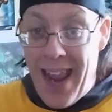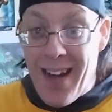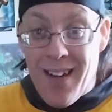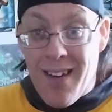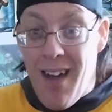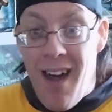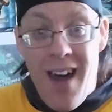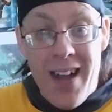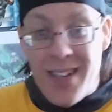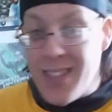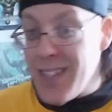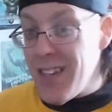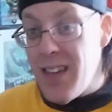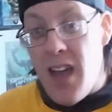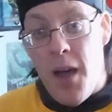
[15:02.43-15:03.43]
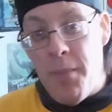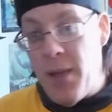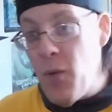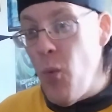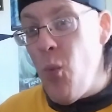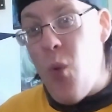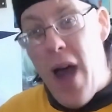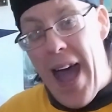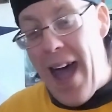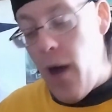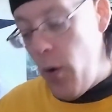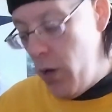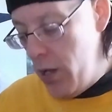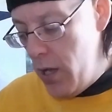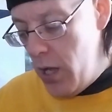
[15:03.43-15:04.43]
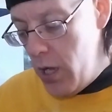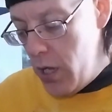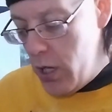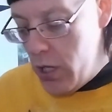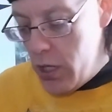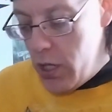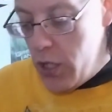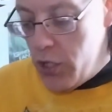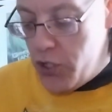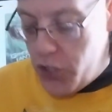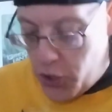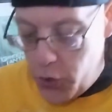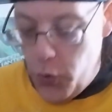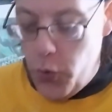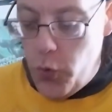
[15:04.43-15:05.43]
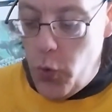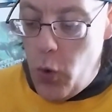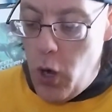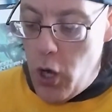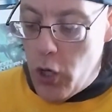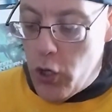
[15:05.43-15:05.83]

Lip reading: Anaconda. I mean, wow. Too